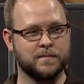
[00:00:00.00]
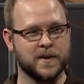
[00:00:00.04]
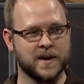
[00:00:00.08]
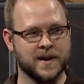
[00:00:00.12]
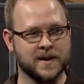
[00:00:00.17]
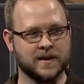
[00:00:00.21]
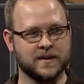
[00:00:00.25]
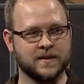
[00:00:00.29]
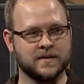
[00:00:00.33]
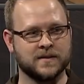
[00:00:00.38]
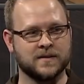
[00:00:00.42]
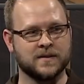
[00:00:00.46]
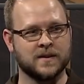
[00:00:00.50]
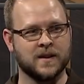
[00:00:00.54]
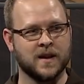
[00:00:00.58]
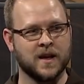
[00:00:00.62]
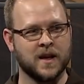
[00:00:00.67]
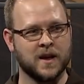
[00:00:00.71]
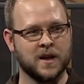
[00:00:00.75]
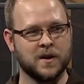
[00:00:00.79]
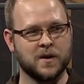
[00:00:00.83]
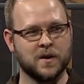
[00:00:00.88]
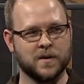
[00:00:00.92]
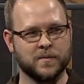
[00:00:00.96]
of penance,
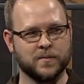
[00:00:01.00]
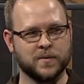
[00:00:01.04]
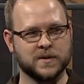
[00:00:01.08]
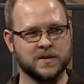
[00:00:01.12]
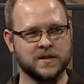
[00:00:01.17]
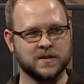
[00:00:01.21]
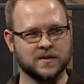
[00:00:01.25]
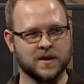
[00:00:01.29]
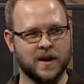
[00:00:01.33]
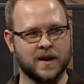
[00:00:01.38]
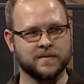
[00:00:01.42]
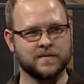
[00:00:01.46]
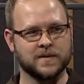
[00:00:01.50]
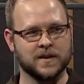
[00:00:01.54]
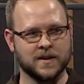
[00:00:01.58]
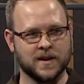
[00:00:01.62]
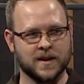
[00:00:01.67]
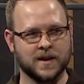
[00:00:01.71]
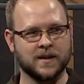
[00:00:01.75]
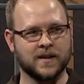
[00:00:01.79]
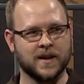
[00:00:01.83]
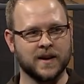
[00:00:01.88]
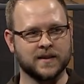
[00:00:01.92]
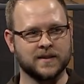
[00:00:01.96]
you know, which is often
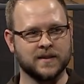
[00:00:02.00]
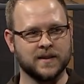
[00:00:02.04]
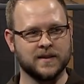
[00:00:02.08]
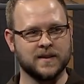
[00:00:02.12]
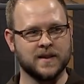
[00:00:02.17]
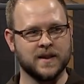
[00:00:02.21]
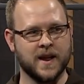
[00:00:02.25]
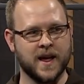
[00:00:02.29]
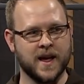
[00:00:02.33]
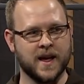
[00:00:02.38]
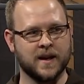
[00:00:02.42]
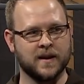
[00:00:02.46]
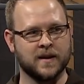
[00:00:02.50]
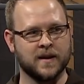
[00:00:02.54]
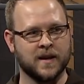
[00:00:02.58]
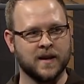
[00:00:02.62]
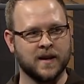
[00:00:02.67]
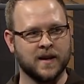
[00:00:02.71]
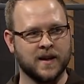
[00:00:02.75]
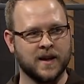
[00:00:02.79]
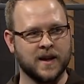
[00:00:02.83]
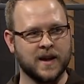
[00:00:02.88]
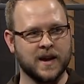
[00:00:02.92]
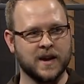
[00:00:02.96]
neglected today.
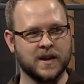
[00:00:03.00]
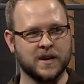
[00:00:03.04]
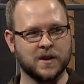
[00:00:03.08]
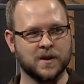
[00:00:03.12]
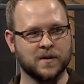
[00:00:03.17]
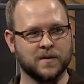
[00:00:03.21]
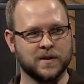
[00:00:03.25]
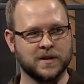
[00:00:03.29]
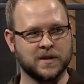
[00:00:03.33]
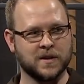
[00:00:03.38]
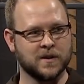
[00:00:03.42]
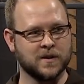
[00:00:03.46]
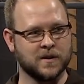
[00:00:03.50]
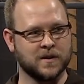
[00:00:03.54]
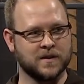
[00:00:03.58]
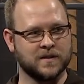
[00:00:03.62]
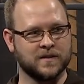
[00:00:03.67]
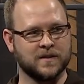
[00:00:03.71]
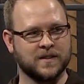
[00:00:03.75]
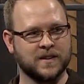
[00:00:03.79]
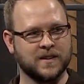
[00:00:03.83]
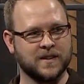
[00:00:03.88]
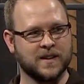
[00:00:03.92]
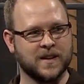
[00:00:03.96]
And, you know, and you're
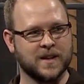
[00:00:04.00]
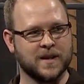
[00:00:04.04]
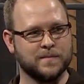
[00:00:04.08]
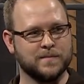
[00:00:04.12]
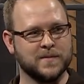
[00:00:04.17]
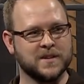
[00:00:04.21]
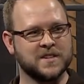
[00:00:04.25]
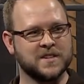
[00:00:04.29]
a, a